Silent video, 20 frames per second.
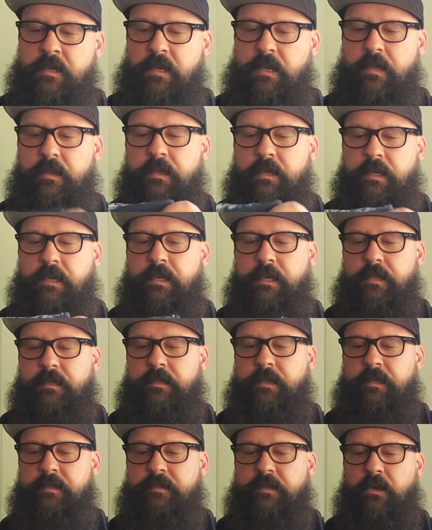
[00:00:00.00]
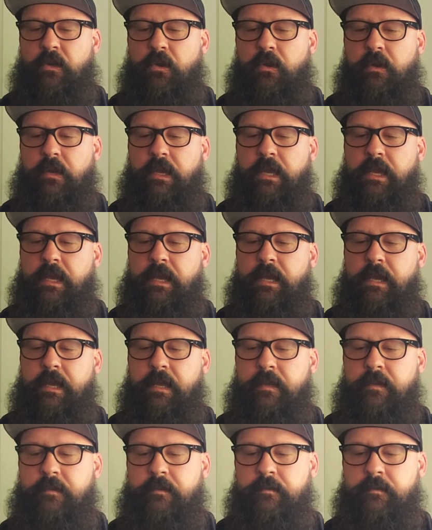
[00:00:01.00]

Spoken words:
I think I got these at REI